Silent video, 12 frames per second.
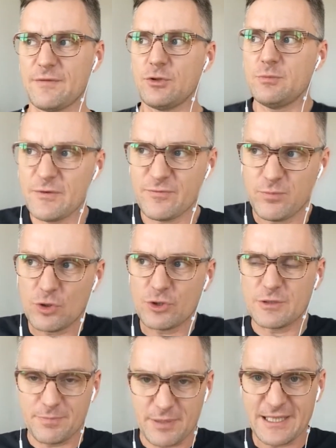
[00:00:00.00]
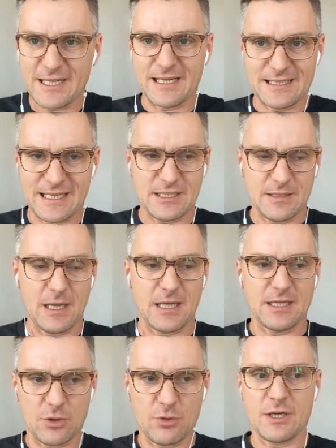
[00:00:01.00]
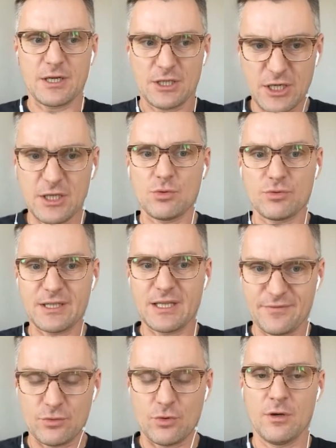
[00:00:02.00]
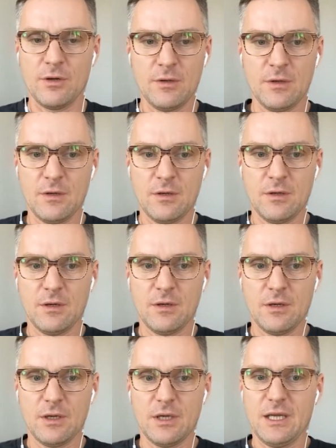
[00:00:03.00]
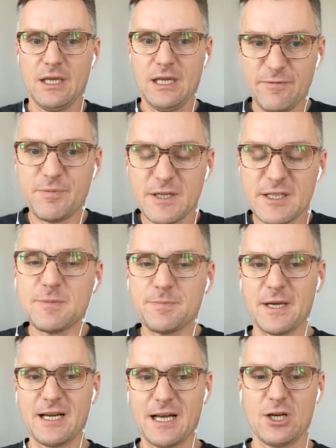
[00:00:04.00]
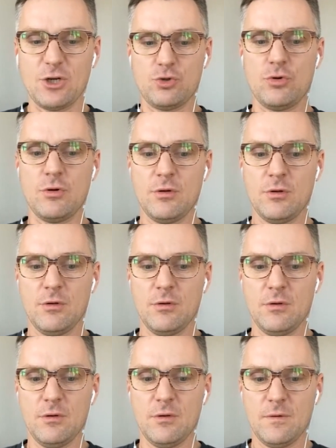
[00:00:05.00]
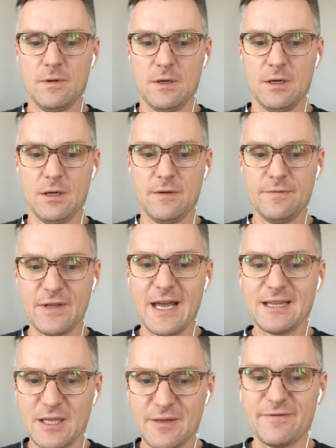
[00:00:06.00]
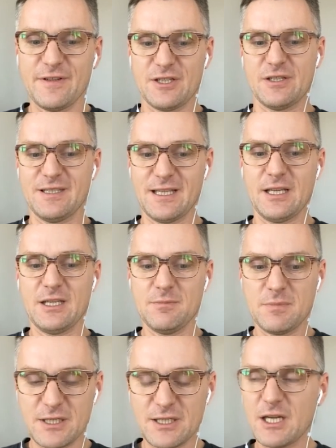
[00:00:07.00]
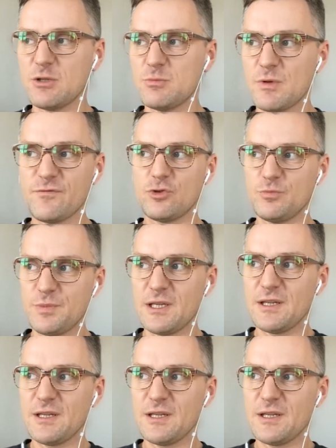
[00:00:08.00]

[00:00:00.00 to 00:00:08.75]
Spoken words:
We in Poland made this decision a long time ago. With this mindset, we joined NATO and the EU and got divorced pretty well.